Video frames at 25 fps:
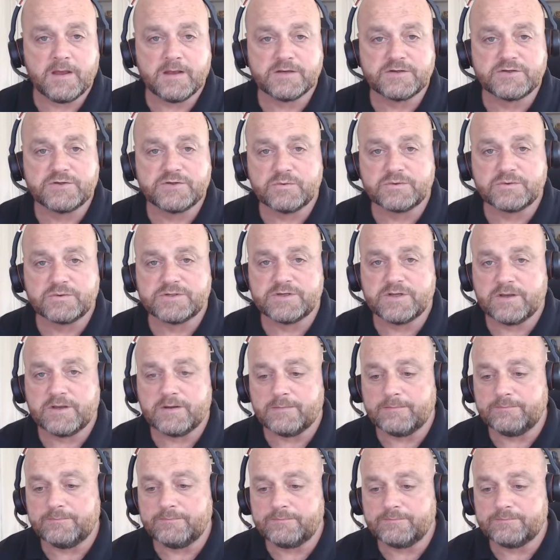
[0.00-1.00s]

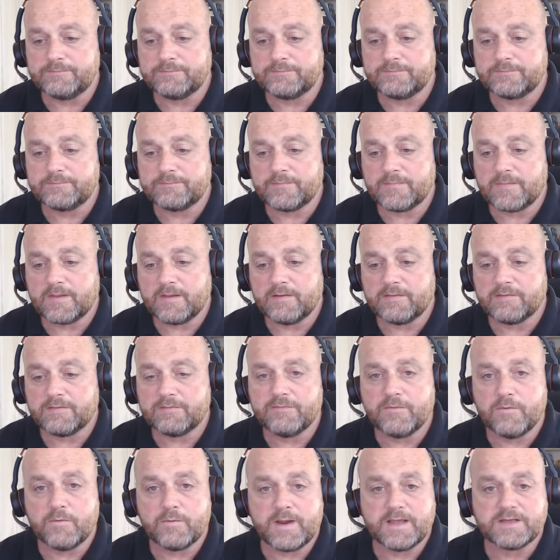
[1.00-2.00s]
Short-term
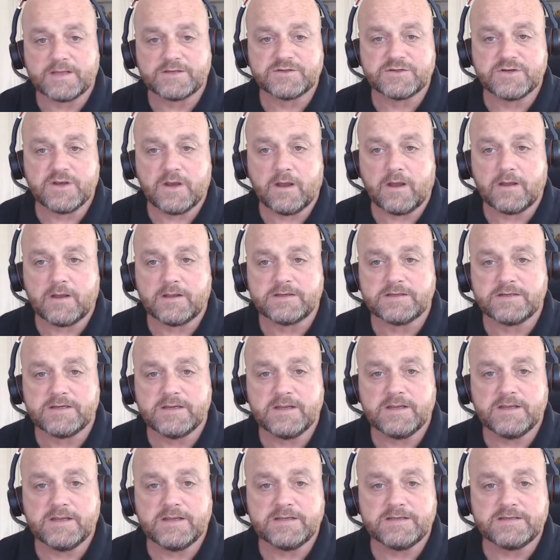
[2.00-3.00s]
4-hour chart,
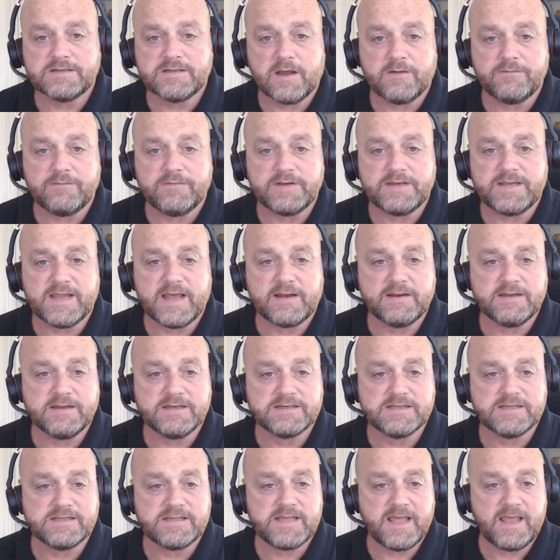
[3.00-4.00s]
diving down
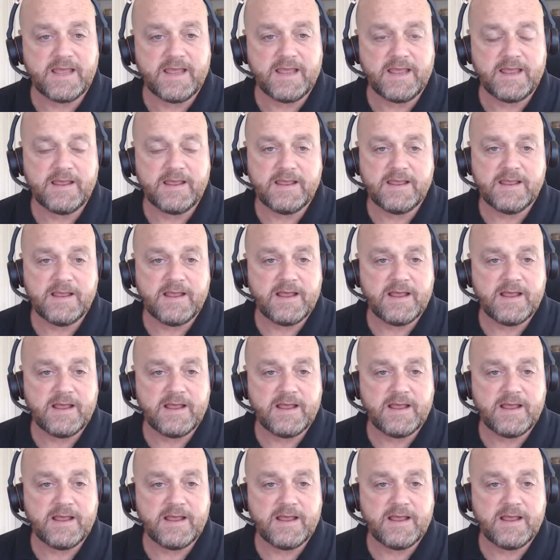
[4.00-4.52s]
into there.